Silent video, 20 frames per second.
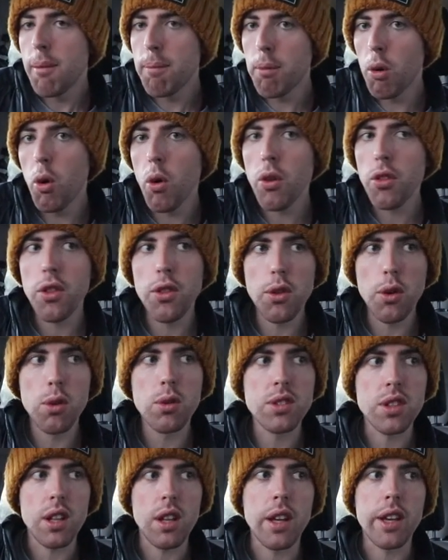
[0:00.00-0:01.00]
Both of
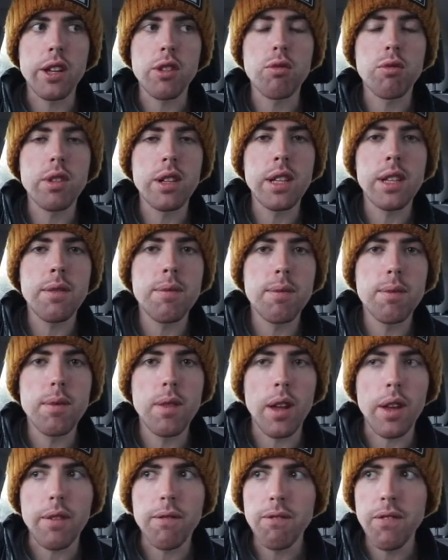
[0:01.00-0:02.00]
those are, like, really,
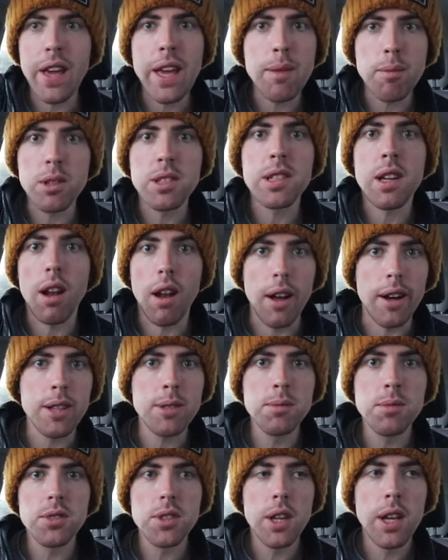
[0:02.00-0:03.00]
like, famous
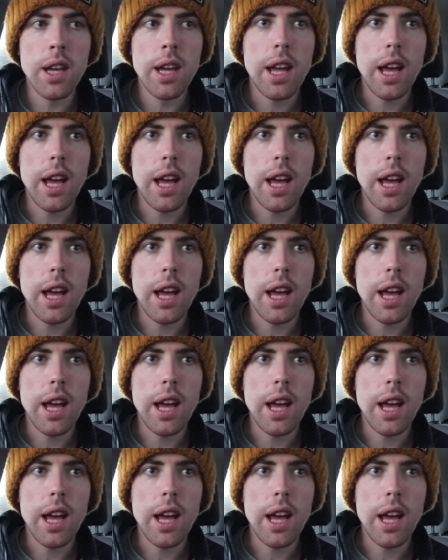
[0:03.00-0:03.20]
climbs,